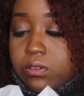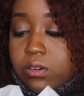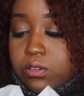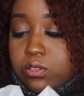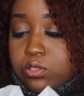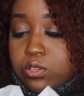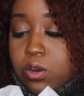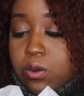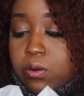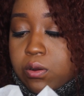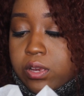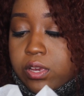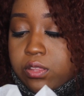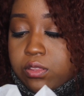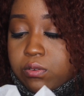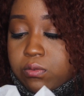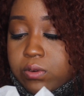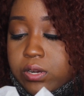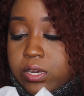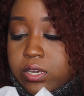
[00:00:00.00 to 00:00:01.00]
so
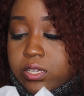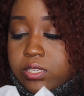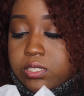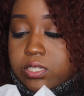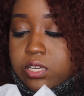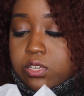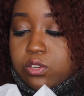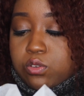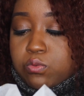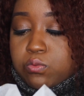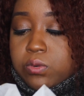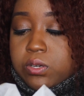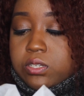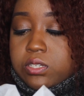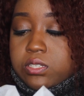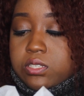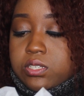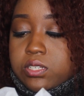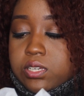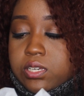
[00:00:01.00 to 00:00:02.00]
either way, it's like you
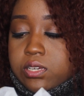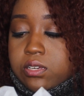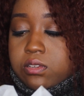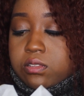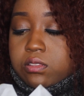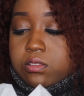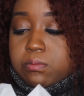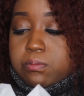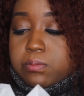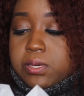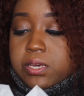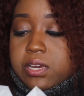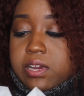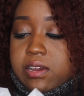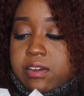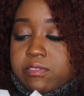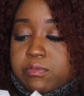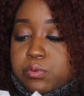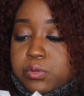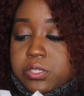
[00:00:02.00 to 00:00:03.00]
wanted to get the
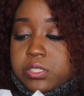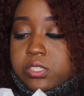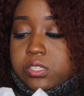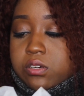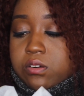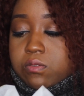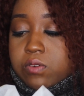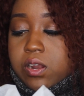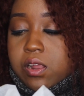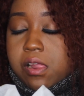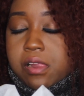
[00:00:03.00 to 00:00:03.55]
Beehive pre-sale, right?